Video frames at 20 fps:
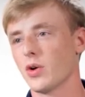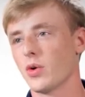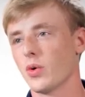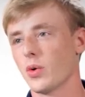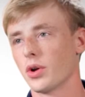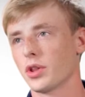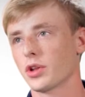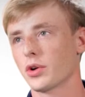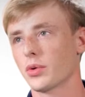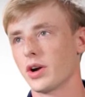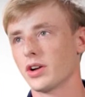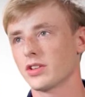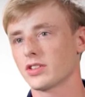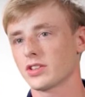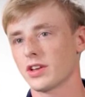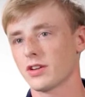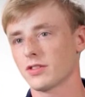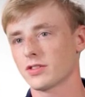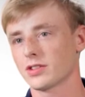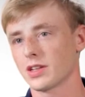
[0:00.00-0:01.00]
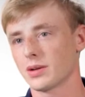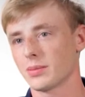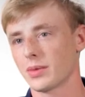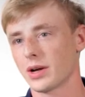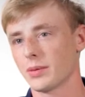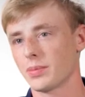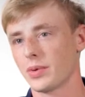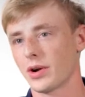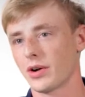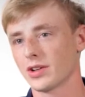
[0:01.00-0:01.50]
one of the greatest gifts that
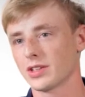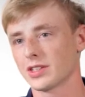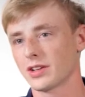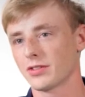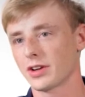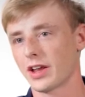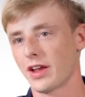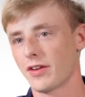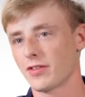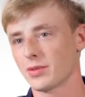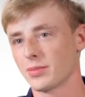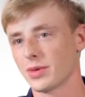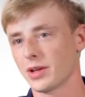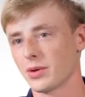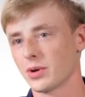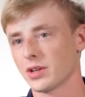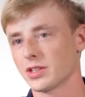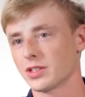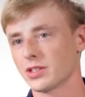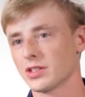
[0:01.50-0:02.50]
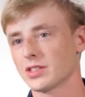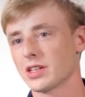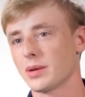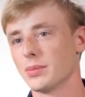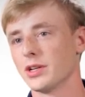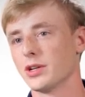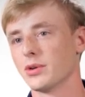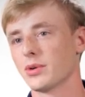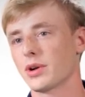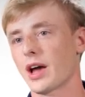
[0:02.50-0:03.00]
my parents ever gave to me was to send
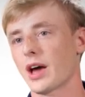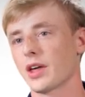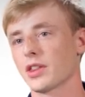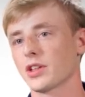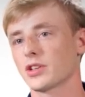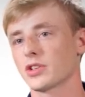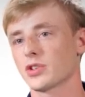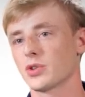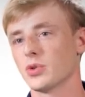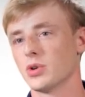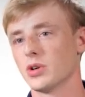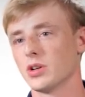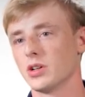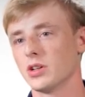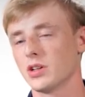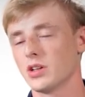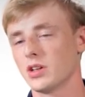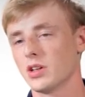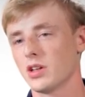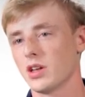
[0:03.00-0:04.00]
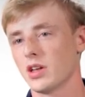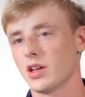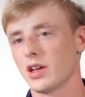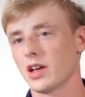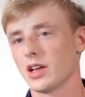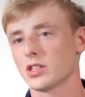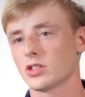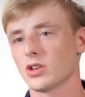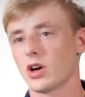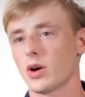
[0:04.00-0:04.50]
me to a Catholic school.
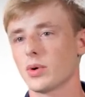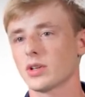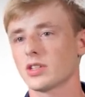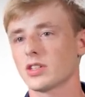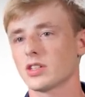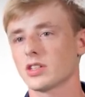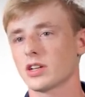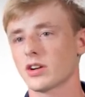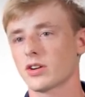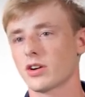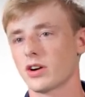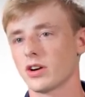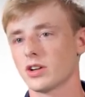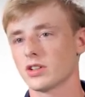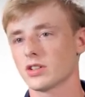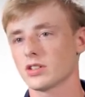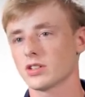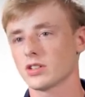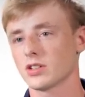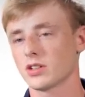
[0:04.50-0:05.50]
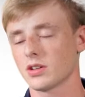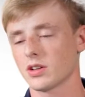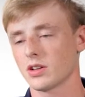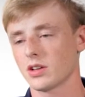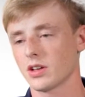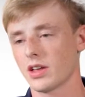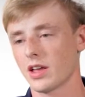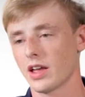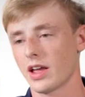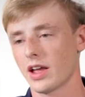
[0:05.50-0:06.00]
And so I went to Sacred Hearts,
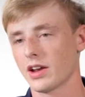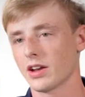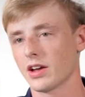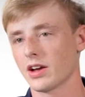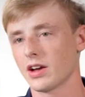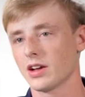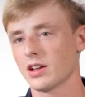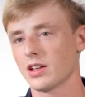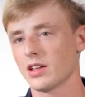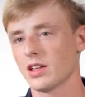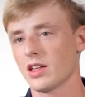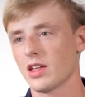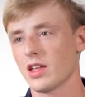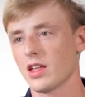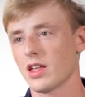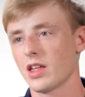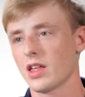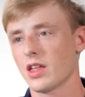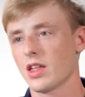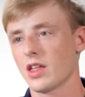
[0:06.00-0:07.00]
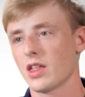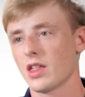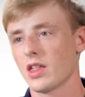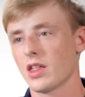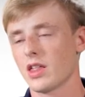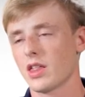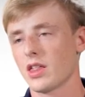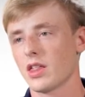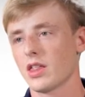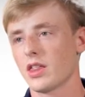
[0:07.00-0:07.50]
and uh,
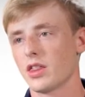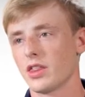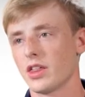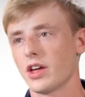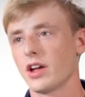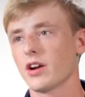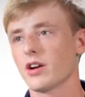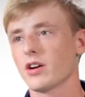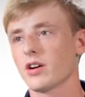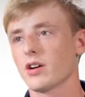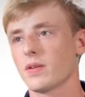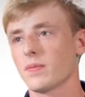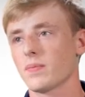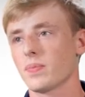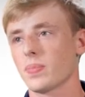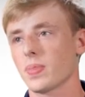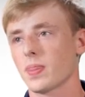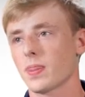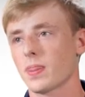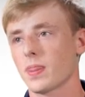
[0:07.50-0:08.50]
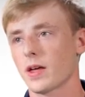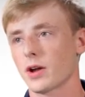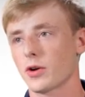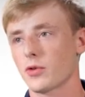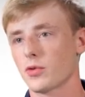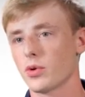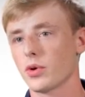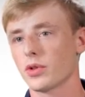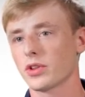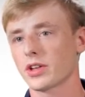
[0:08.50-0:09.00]
there I
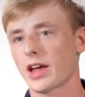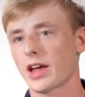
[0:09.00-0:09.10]
grew in the